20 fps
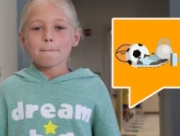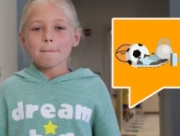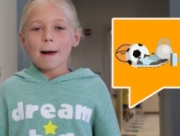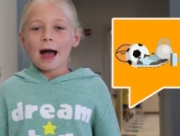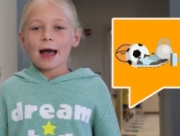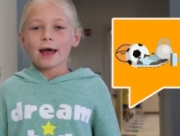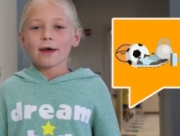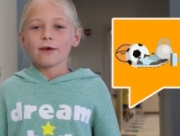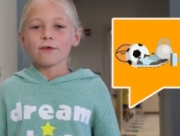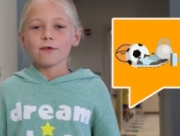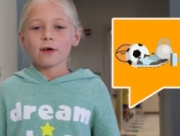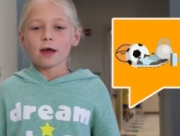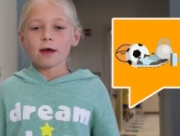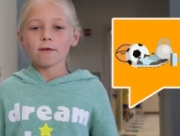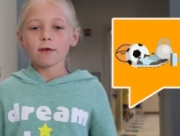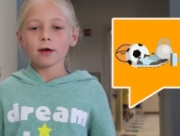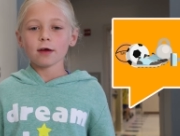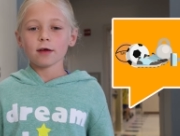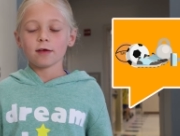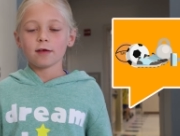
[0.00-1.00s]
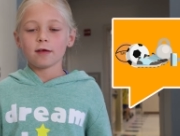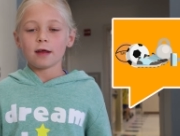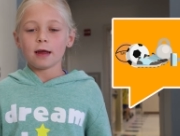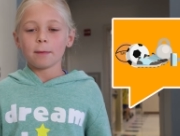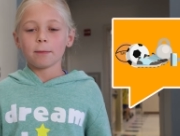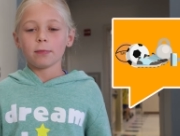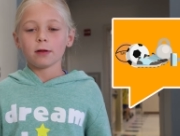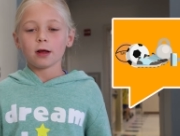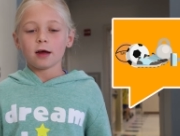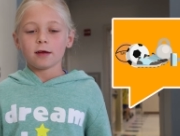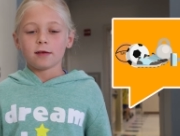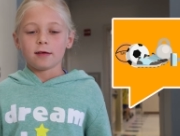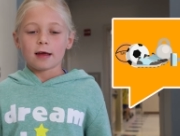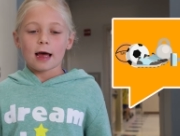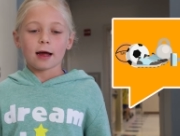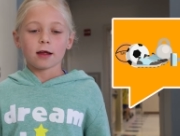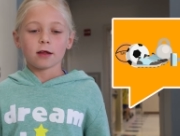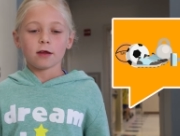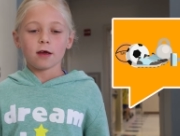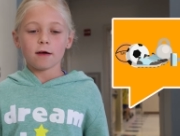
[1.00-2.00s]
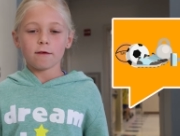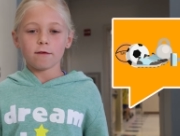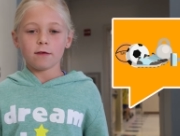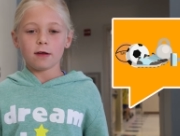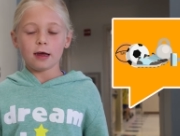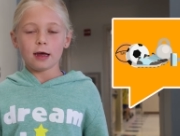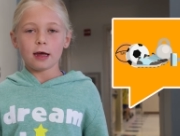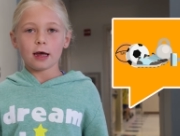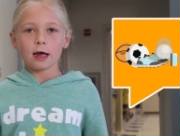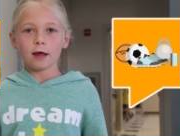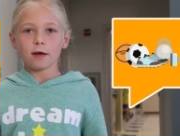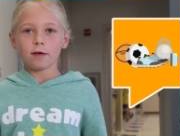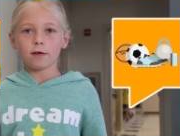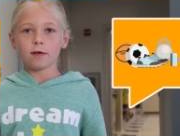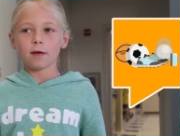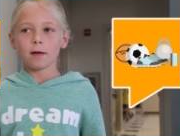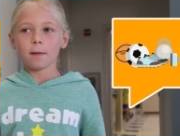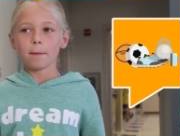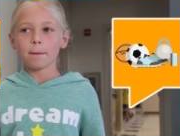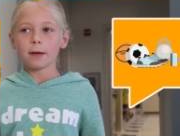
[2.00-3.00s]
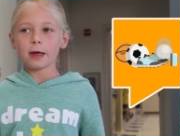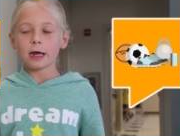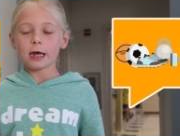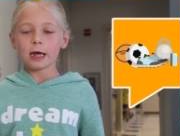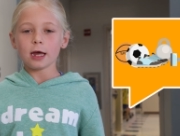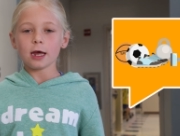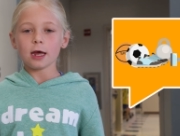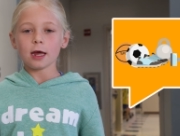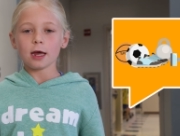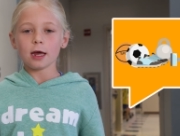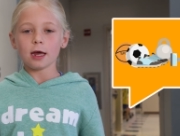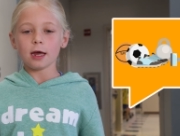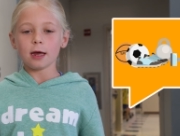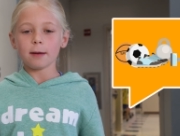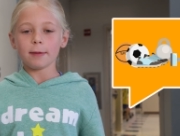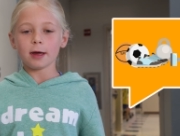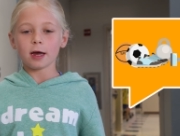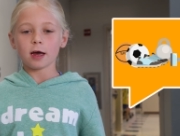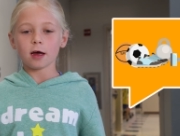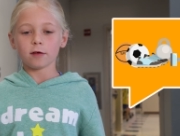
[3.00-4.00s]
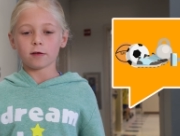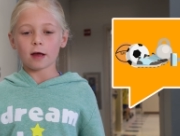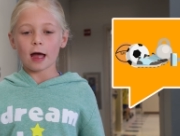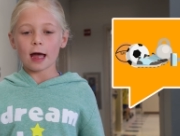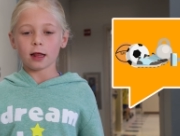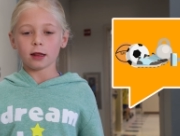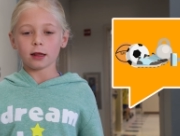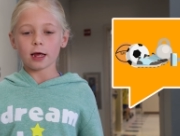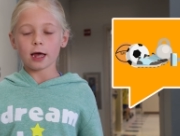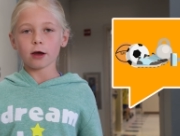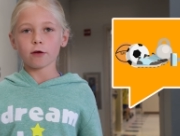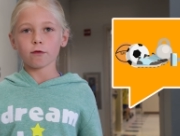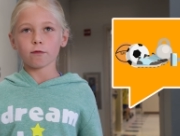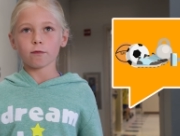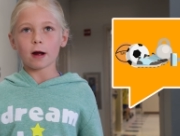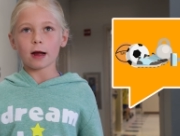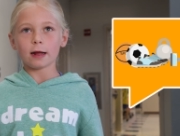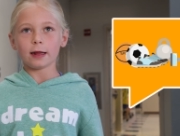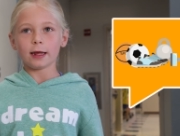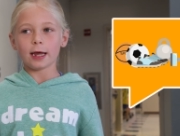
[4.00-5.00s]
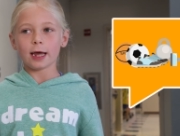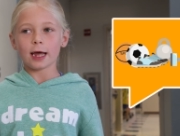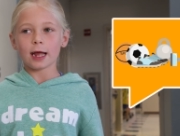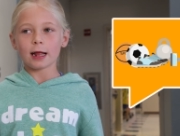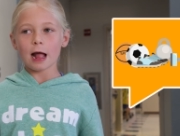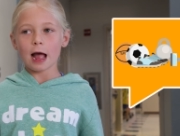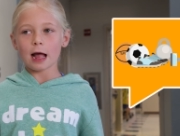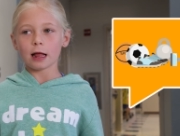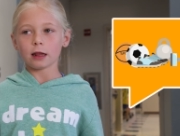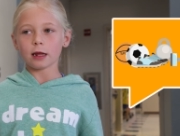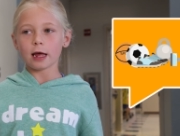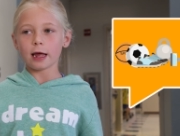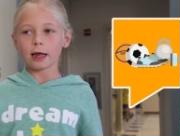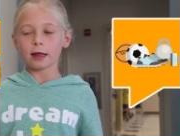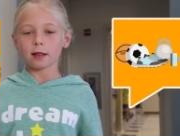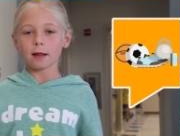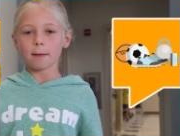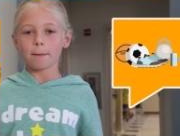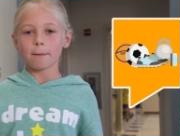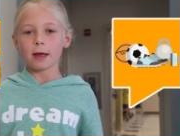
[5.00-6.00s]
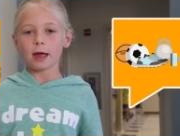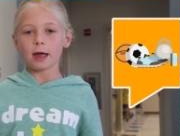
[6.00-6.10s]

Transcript: My favorite STEAM Plus activity is PE because I like running and I like the